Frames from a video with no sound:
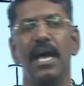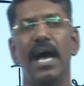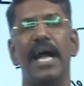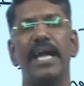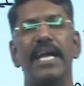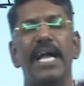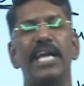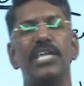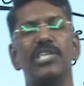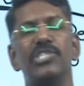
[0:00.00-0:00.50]

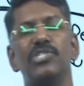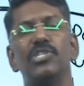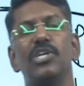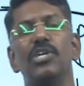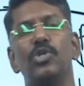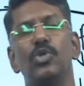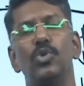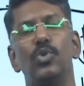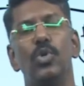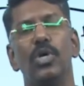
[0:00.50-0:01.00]
and
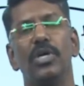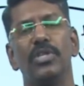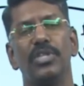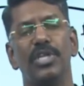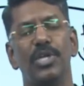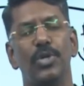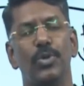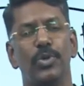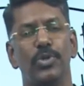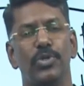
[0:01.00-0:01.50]
additional 2 or
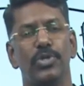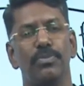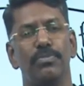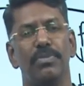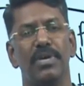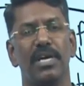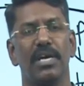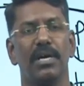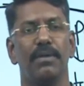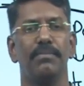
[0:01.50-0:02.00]
3 question
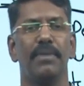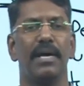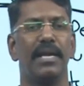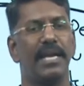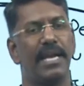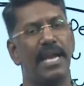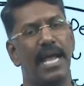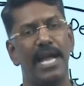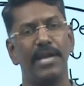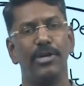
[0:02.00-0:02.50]
may come and
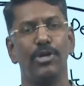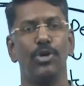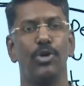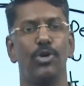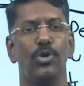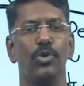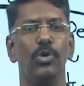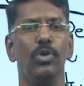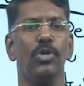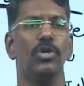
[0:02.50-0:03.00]
added
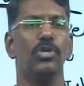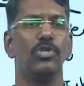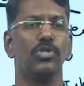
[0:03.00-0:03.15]
into.